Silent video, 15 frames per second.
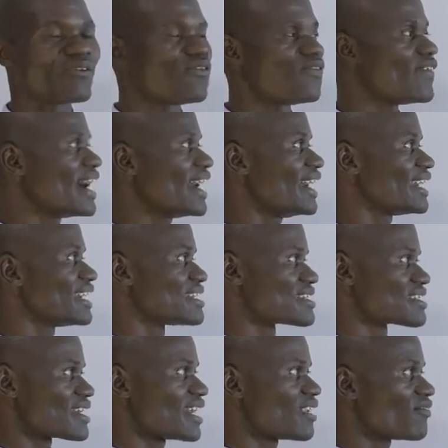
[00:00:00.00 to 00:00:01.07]
of fire
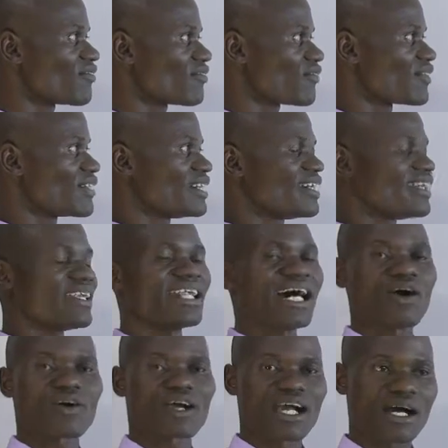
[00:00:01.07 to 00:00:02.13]
itself
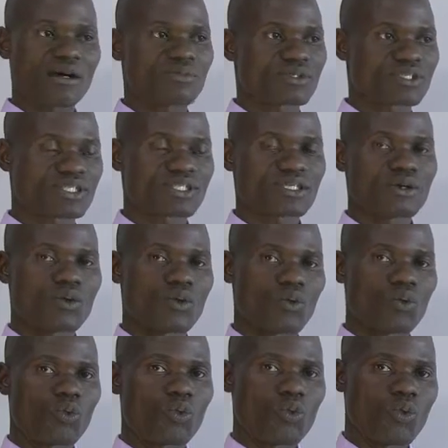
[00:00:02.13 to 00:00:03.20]
now comes
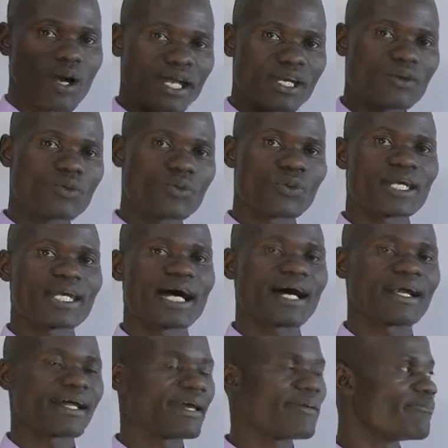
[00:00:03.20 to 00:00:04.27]
when we
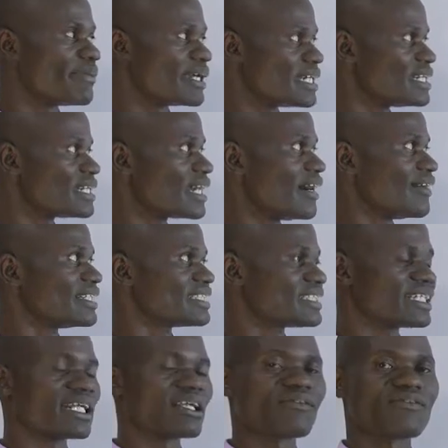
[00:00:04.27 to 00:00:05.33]
are embedding
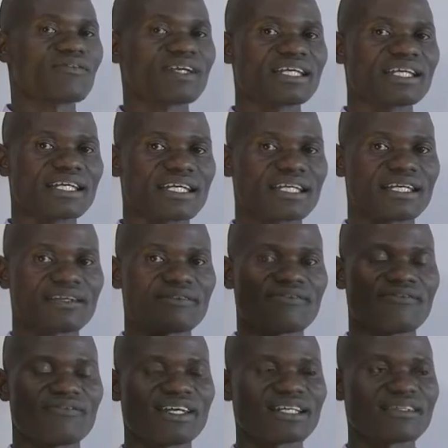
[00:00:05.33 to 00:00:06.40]
ourselves
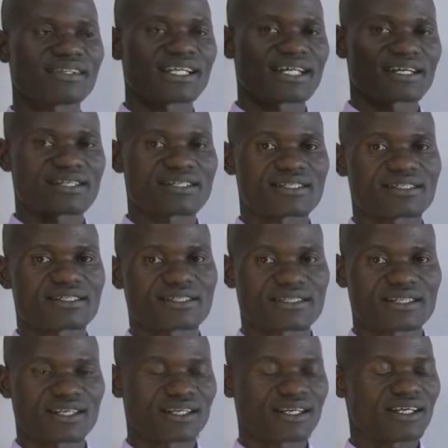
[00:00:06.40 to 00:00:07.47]
in
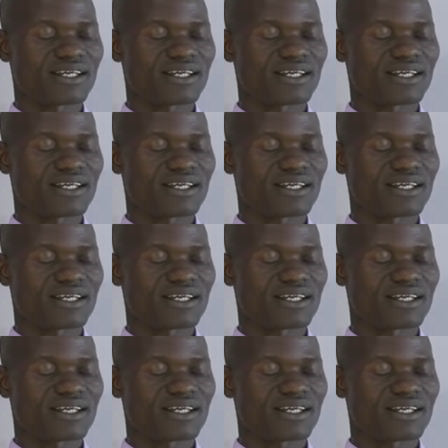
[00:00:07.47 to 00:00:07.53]
various